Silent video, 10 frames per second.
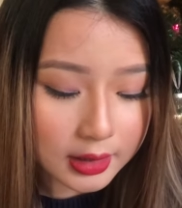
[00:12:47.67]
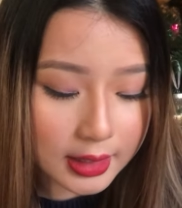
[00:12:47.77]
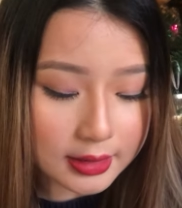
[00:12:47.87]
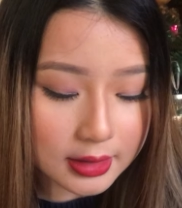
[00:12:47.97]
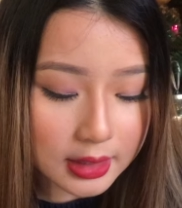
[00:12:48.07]

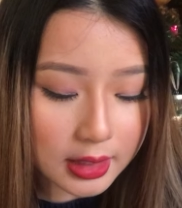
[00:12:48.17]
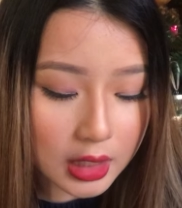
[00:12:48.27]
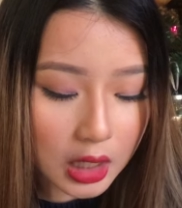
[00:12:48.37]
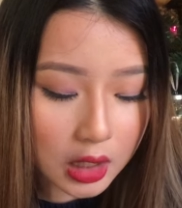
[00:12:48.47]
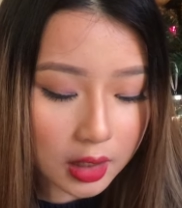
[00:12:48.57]
And then
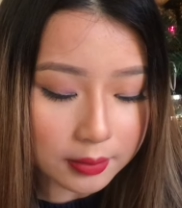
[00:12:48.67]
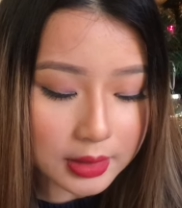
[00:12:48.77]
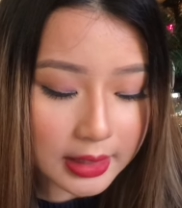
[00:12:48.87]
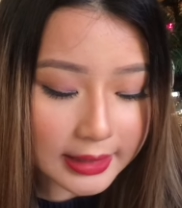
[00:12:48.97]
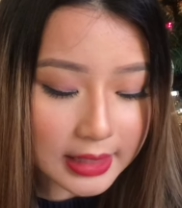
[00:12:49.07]
um,
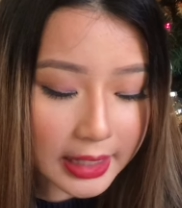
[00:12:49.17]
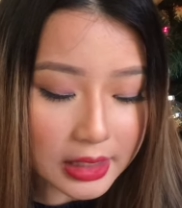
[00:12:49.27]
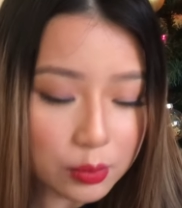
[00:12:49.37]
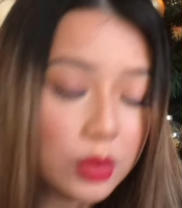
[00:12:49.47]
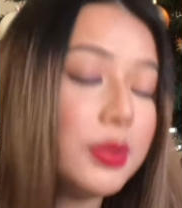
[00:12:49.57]
the next
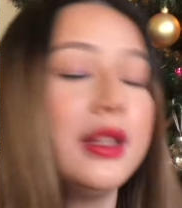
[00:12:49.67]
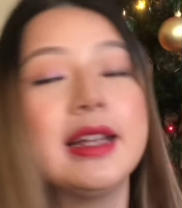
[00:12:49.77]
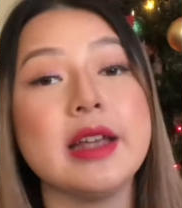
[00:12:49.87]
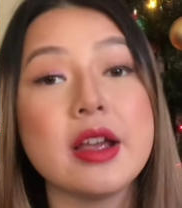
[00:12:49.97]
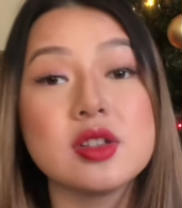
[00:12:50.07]
item would be
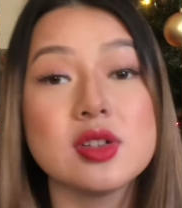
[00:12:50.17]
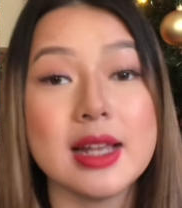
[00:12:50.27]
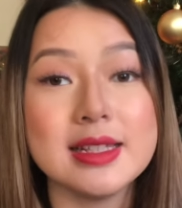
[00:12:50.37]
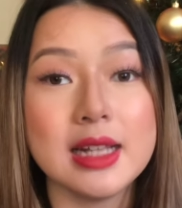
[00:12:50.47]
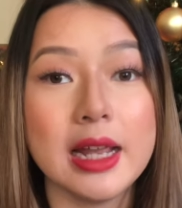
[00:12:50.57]
like
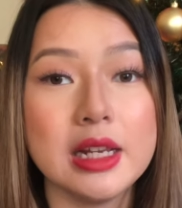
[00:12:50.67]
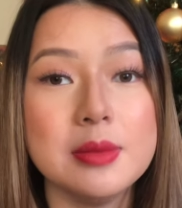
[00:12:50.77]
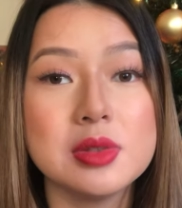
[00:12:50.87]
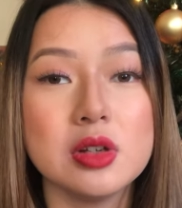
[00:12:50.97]
exercising items.